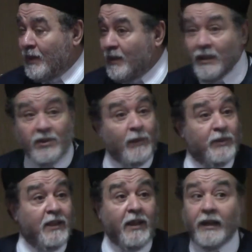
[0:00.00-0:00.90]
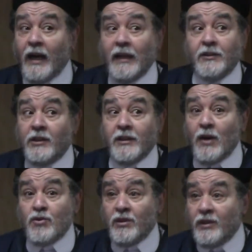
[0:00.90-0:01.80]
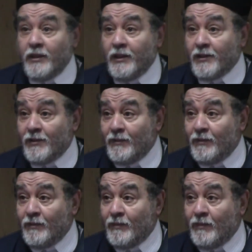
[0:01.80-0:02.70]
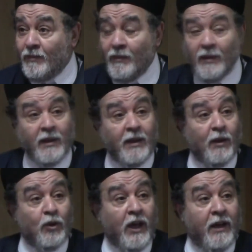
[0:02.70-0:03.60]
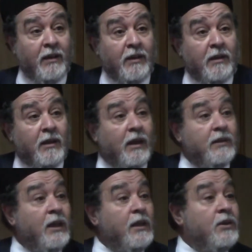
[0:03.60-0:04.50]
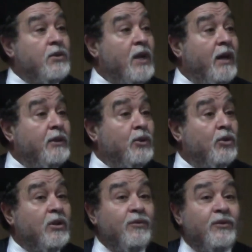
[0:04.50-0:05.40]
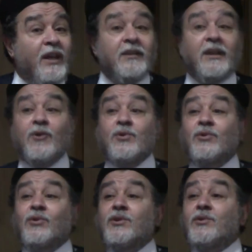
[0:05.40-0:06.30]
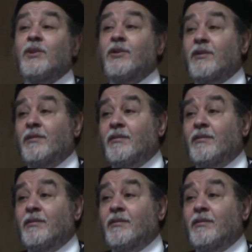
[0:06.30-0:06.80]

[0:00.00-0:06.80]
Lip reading: I think something like 100,000 a year. Okay? And he decided to give 10,000 to his mother.